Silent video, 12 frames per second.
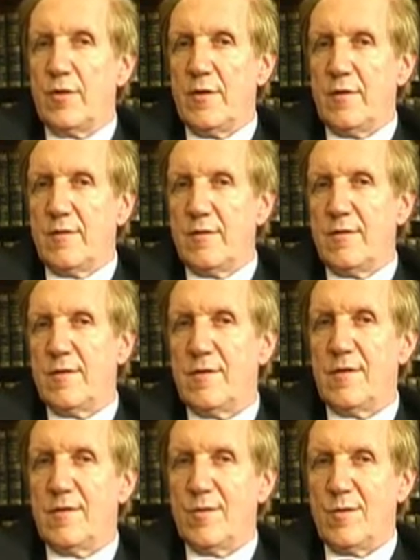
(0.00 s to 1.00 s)
these
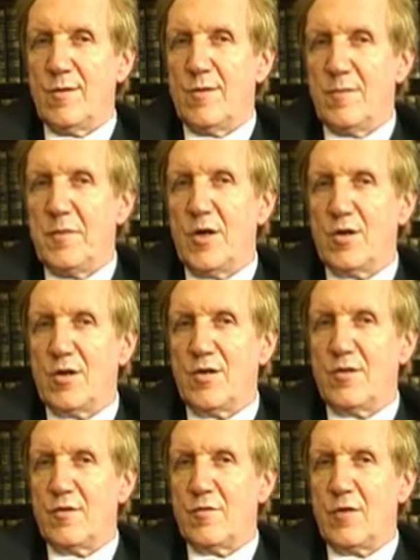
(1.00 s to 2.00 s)

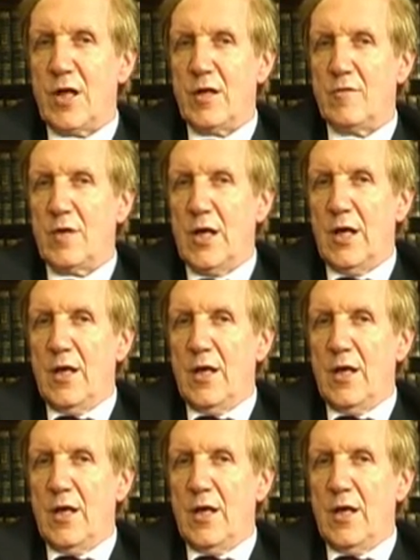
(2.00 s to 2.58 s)
miracles of life.